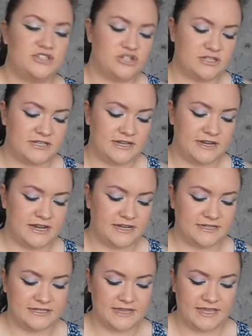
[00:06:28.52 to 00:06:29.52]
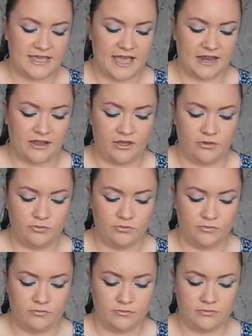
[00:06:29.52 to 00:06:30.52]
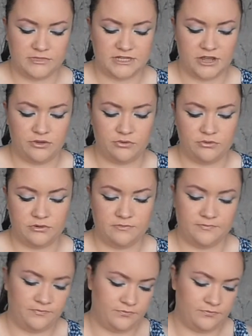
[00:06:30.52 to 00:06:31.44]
it's just a nice yellow tone.